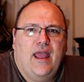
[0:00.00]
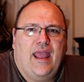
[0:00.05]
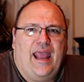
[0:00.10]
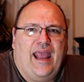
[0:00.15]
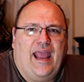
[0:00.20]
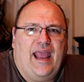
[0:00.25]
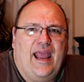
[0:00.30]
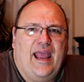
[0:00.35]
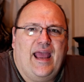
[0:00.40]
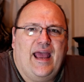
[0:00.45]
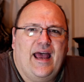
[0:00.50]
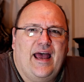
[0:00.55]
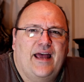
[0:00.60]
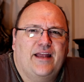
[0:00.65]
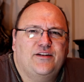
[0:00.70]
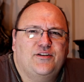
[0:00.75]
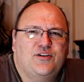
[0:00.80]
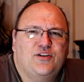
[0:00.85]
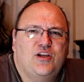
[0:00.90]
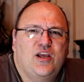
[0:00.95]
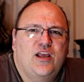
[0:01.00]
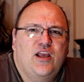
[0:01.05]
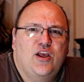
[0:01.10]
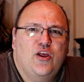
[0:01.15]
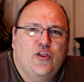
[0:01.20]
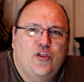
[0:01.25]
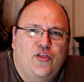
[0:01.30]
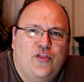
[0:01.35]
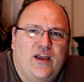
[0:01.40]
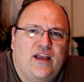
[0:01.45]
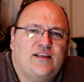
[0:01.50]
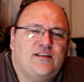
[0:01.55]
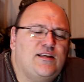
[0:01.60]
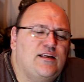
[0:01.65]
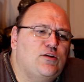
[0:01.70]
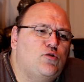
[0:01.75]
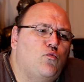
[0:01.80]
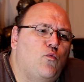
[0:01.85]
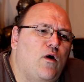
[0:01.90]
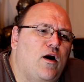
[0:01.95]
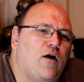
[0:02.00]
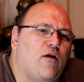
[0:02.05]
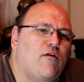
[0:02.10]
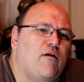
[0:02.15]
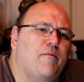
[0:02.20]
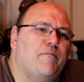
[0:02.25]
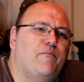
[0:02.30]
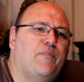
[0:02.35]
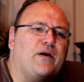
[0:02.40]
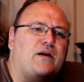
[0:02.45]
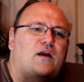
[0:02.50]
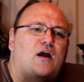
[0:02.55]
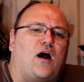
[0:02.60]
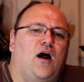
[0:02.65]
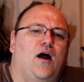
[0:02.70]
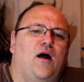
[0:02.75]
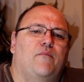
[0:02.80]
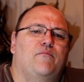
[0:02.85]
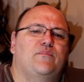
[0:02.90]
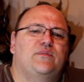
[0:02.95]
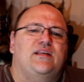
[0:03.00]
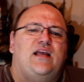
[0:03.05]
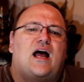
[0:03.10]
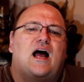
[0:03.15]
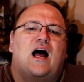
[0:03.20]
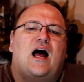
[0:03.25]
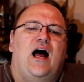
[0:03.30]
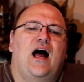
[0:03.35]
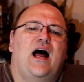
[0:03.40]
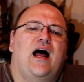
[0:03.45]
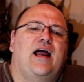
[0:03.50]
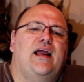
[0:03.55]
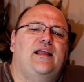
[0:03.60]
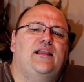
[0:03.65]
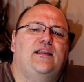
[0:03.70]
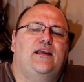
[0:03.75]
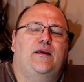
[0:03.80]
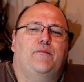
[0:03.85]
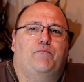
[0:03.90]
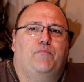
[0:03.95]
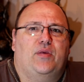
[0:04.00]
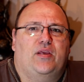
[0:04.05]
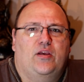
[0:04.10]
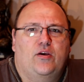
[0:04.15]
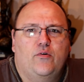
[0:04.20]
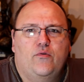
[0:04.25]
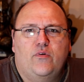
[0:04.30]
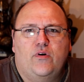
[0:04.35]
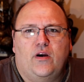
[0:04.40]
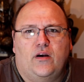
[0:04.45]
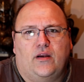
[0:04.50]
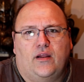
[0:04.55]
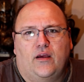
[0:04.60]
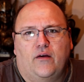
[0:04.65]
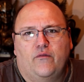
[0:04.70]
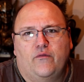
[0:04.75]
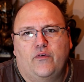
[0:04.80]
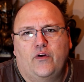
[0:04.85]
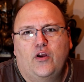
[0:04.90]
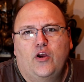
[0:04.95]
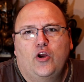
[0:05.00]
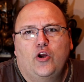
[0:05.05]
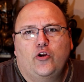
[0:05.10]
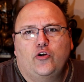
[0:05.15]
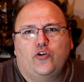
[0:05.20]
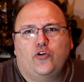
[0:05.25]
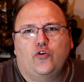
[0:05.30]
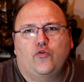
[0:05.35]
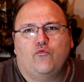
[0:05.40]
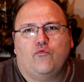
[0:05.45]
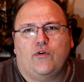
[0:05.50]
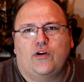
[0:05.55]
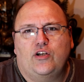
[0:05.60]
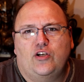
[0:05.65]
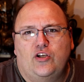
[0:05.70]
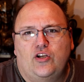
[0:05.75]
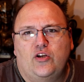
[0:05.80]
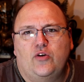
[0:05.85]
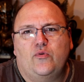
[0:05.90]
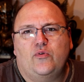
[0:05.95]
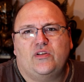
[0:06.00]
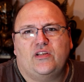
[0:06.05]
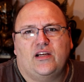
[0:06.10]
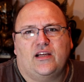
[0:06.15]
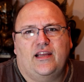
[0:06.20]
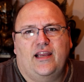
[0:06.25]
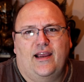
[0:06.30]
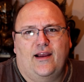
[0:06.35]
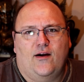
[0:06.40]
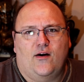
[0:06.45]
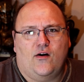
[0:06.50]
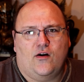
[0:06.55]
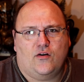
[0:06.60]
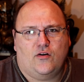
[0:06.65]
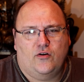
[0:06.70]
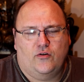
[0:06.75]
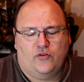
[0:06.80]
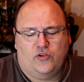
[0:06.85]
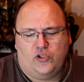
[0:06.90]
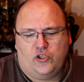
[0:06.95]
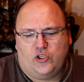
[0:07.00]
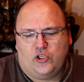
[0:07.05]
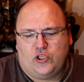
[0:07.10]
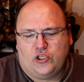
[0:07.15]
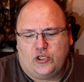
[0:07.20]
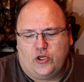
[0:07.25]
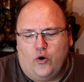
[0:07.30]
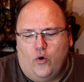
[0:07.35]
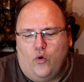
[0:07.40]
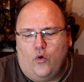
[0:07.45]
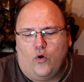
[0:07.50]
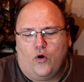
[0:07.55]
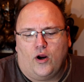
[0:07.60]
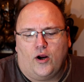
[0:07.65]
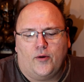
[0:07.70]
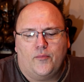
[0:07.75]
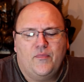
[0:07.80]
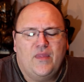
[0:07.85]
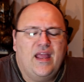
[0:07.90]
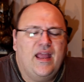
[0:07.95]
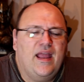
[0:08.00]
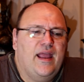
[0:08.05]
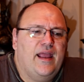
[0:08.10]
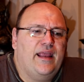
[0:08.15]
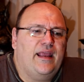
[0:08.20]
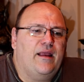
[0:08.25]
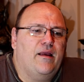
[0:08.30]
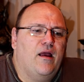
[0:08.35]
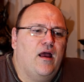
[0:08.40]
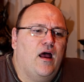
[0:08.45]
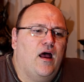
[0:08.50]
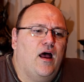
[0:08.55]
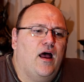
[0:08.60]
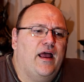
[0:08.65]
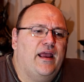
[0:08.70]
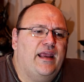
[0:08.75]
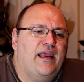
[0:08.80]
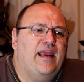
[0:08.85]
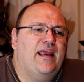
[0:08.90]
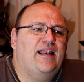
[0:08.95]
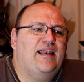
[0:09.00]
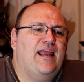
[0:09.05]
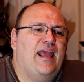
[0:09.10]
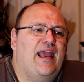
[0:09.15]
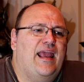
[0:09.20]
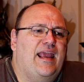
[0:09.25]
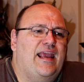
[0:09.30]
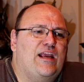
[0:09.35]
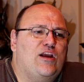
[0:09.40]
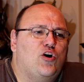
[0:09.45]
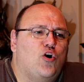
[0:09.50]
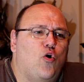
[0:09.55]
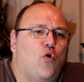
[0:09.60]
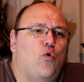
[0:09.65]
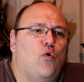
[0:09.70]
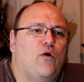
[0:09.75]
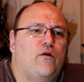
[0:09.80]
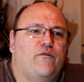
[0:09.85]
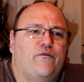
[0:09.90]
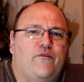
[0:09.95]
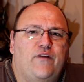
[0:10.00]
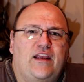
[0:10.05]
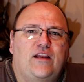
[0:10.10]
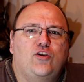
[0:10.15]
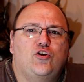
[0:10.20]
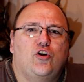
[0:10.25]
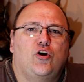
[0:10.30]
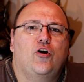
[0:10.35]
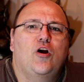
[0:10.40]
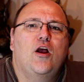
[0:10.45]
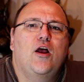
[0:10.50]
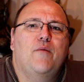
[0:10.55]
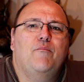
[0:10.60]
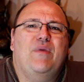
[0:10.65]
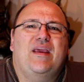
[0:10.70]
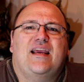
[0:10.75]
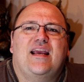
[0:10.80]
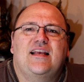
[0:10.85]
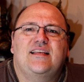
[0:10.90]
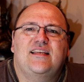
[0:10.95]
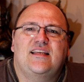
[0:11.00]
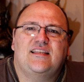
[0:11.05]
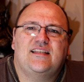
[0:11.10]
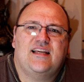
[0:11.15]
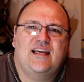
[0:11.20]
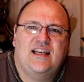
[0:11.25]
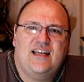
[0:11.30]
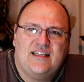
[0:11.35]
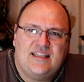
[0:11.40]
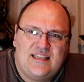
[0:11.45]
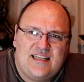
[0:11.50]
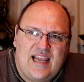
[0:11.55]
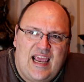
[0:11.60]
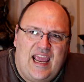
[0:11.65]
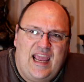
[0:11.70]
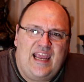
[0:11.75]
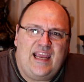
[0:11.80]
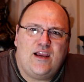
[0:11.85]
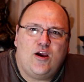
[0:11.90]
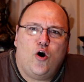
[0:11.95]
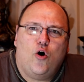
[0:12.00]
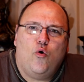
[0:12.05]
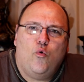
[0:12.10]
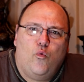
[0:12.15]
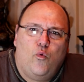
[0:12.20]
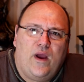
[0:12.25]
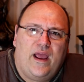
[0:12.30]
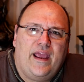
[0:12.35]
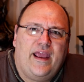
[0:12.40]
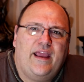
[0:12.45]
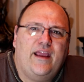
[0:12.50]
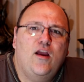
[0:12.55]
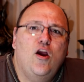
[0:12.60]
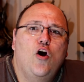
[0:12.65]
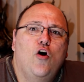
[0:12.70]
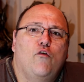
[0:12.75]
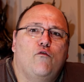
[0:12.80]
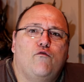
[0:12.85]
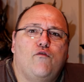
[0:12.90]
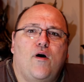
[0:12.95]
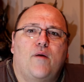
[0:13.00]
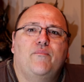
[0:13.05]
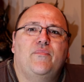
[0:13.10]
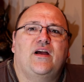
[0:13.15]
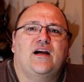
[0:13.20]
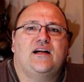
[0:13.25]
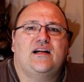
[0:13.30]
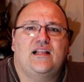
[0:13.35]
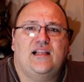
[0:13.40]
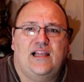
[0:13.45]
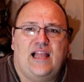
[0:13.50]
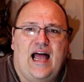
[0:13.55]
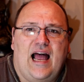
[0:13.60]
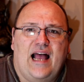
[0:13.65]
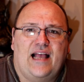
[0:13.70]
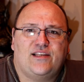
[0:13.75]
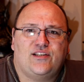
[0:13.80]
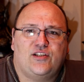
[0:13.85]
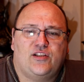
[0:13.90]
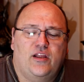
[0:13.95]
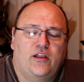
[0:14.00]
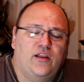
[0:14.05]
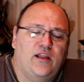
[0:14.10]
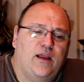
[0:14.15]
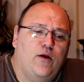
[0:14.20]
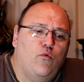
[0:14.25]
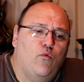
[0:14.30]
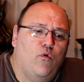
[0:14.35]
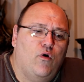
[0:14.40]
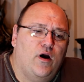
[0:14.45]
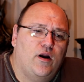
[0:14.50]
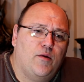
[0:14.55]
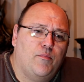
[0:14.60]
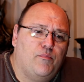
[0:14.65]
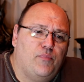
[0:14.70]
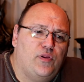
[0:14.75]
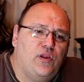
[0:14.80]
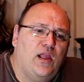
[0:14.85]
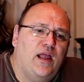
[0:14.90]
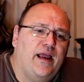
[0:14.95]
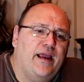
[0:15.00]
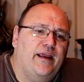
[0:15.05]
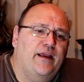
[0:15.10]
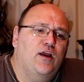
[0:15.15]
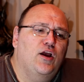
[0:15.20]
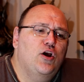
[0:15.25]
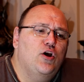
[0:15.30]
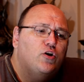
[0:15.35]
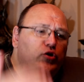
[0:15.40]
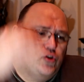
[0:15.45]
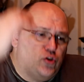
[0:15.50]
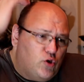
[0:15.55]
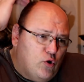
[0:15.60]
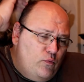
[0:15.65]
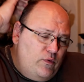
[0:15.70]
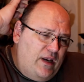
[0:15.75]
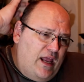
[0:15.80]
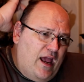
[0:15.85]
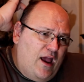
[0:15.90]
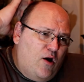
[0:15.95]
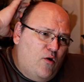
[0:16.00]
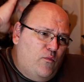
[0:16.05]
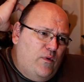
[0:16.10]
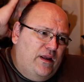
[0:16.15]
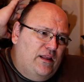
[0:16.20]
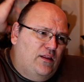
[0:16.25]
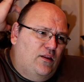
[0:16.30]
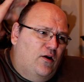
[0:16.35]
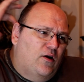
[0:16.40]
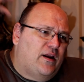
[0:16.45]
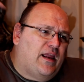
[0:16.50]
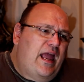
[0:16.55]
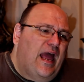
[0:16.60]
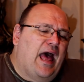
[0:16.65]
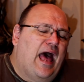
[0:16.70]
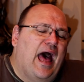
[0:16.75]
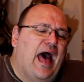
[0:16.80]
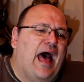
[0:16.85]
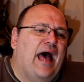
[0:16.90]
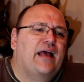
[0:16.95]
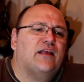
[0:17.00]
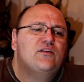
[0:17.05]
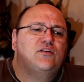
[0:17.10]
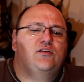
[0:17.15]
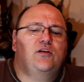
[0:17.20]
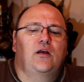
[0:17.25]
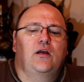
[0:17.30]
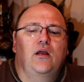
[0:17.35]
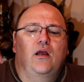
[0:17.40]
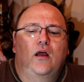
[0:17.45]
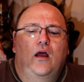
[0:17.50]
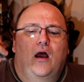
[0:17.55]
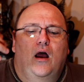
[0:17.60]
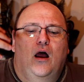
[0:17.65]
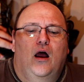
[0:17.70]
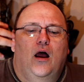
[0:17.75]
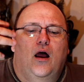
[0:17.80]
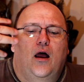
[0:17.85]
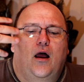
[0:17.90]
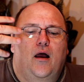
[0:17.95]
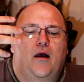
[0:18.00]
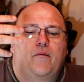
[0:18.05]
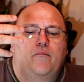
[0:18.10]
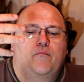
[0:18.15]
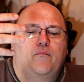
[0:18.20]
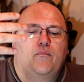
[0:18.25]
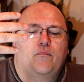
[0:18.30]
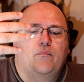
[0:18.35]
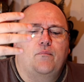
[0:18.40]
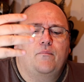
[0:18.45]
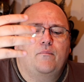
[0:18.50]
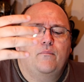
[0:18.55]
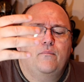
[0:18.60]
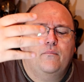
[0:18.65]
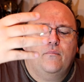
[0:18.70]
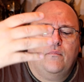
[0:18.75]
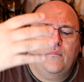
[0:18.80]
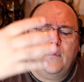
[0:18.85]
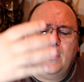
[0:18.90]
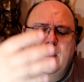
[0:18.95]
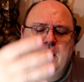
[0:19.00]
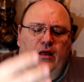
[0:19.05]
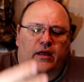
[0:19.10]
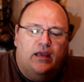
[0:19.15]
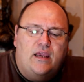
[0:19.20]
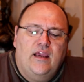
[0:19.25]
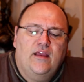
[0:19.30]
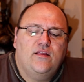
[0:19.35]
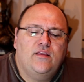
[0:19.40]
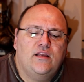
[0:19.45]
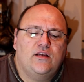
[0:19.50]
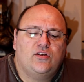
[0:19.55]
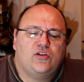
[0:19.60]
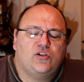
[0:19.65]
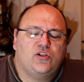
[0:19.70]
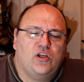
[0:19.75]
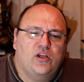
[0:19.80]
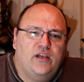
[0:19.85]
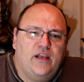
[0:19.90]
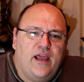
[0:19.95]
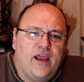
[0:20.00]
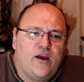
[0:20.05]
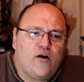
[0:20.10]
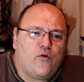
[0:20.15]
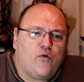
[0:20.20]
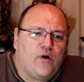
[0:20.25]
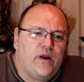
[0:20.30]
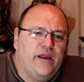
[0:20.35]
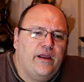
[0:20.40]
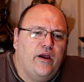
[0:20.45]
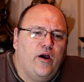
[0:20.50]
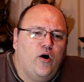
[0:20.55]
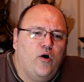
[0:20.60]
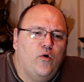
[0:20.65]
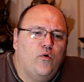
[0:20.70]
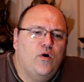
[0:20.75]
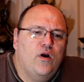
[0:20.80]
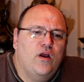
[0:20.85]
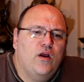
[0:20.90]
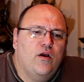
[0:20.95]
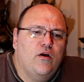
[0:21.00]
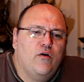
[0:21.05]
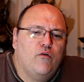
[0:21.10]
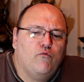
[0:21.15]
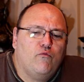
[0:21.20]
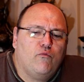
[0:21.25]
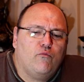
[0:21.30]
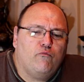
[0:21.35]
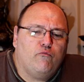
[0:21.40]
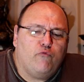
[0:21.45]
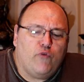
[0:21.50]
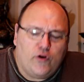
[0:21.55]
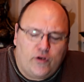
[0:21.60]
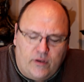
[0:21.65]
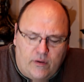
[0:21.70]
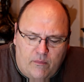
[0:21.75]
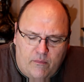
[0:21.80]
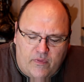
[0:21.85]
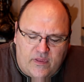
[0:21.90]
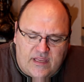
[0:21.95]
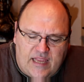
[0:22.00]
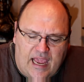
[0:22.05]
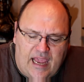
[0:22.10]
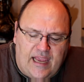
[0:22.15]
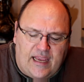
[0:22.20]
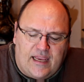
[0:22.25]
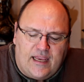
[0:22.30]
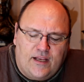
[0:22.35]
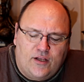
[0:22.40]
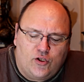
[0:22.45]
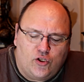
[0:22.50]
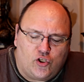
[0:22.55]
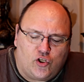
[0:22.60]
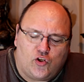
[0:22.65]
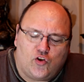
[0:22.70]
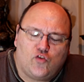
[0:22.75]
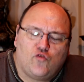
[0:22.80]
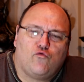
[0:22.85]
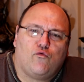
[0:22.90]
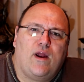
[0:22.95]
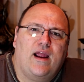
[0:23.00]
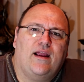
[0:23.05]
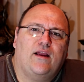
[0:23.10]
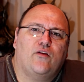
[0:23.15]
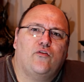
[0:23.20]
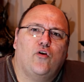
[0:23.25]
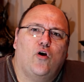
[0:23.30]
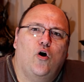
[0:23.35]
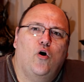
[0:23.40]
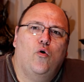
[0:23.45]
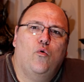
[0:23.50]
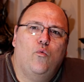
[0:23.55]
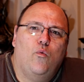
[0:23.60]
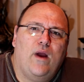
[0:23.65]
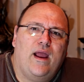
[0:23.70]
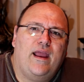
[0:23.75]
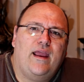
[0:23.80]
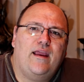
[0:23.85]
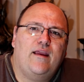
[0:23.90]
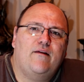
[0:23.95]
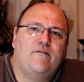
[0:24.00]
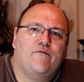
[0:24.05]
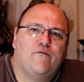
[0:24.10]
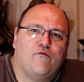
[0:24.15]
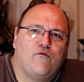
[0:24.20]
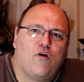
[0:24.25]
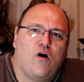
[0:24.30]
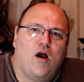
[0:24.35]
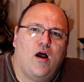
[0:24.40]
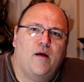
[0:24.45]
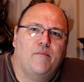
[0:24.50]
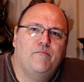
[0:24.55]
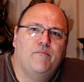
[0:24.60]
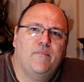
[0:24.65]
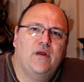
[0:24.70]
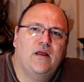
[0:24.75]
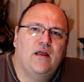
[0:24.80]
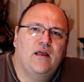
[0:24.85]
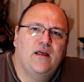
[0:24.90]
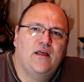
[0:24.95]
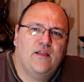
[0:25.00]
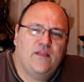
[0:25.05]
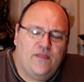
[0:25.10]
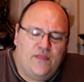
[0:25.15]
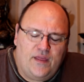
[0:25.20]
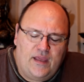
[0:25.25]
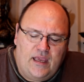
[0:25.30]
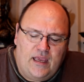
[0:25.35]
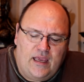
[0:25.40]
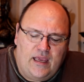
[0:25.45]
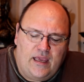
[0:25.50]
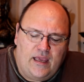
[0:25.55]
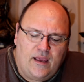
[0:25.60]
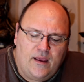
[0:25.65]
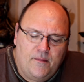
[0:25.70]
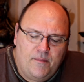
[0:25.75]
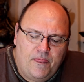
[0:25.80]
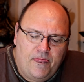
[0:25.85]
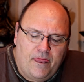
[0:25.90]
And this is where it becomes highly punitive to reduce a character's score in a core feature, because it's going to take away from the class that they want to play. So now we look at, in this scenario, taking strength away from the